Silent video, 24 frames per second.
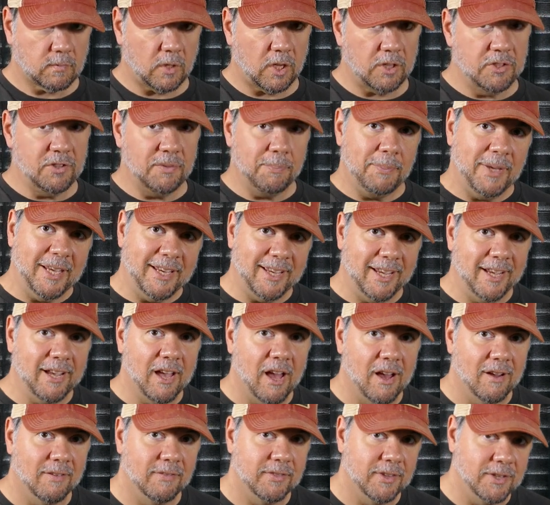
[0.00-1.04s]
Speaking
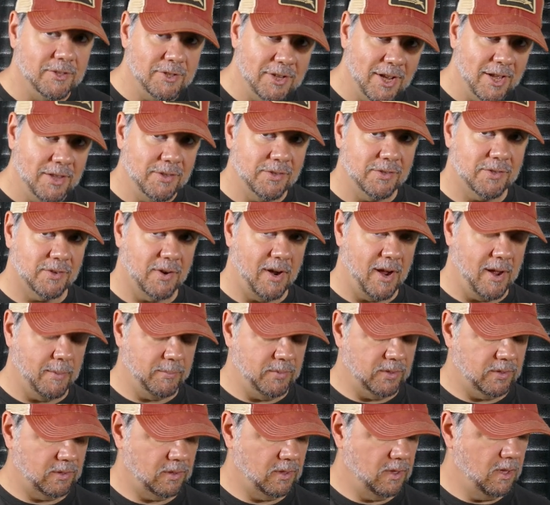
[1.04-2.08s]
of the chin
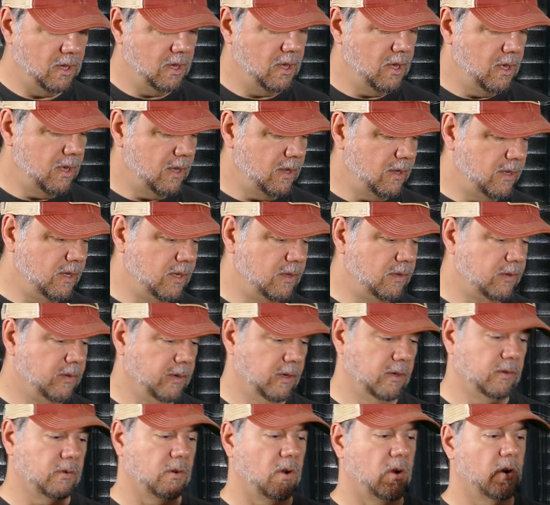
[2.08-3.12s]
straps, these
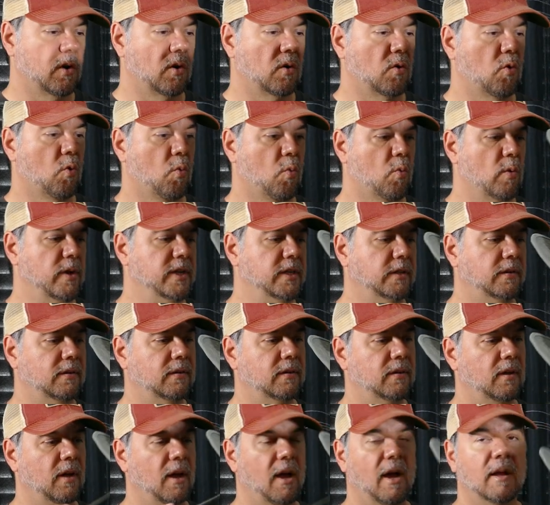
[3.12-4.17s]
things are
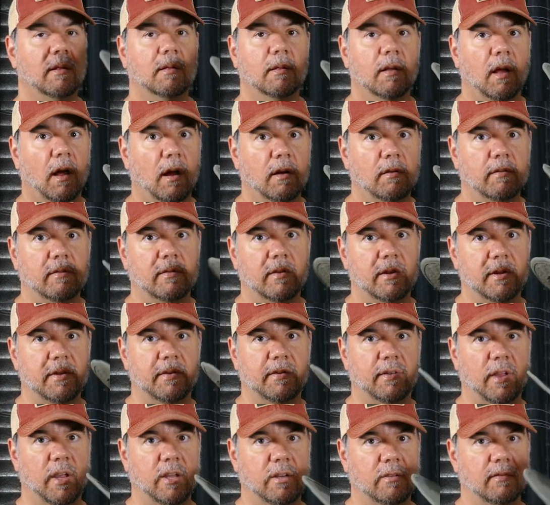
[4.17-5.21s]
great. I love the
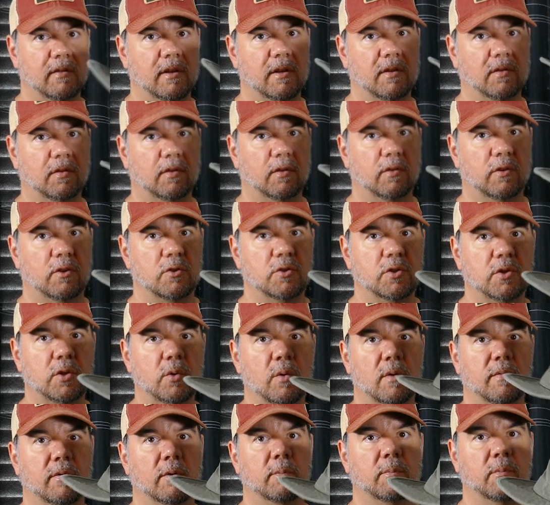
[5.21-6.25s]
design of this. There's
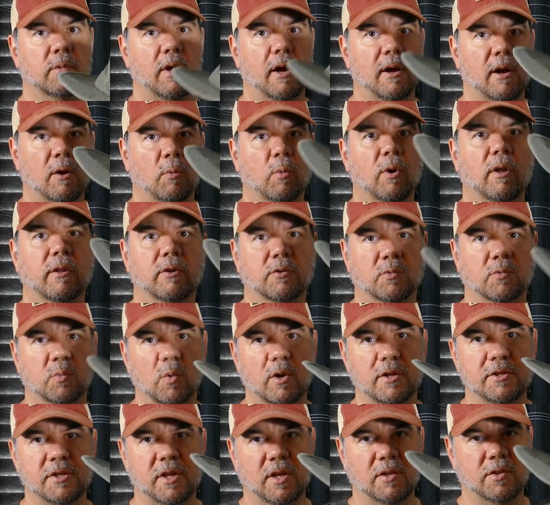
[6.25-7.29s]
two of them. Uh, well, there's
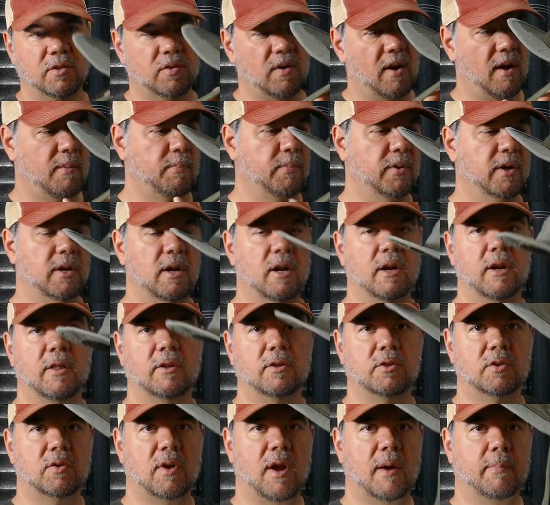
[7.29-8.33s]
one chin strap, but another
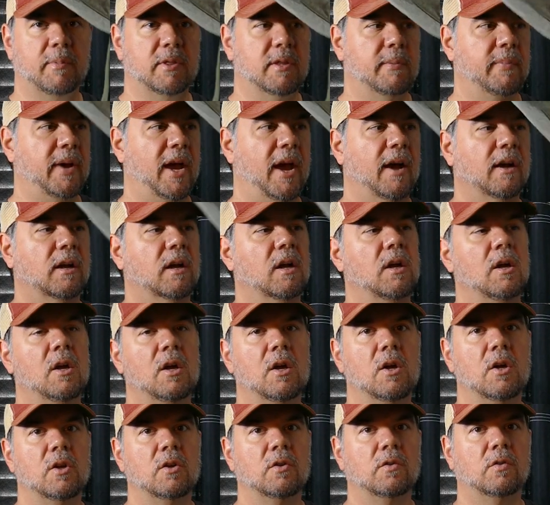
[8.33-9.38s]
strap in the back.
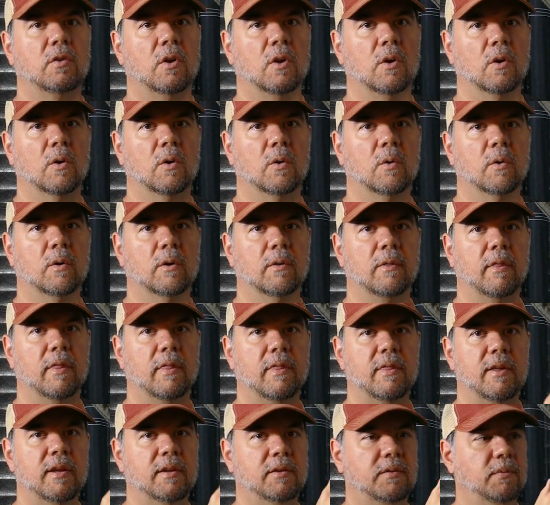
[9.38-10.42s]
So
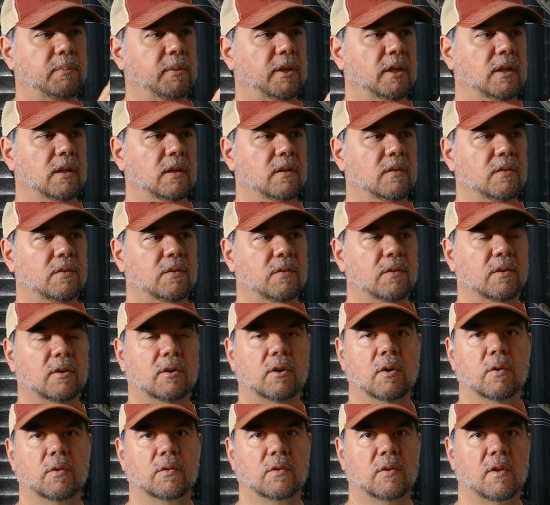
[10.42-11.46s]
this piece
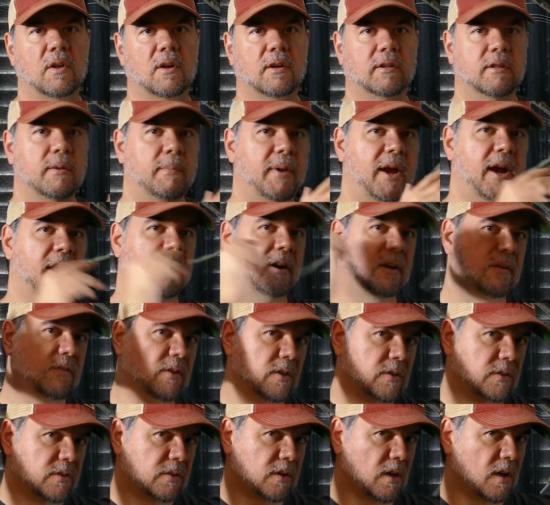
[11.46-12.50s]
goes along the back of
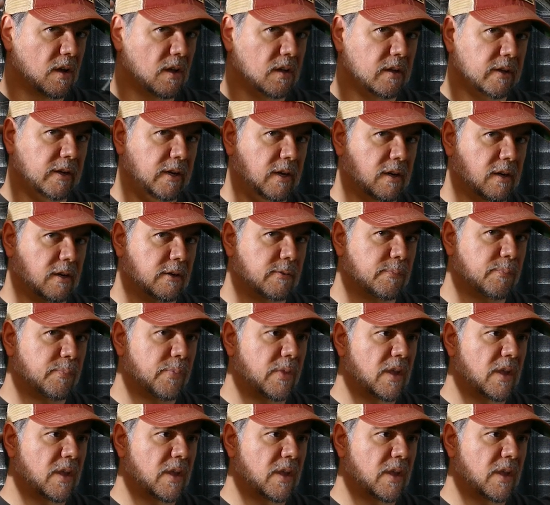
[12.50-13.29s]
your skull here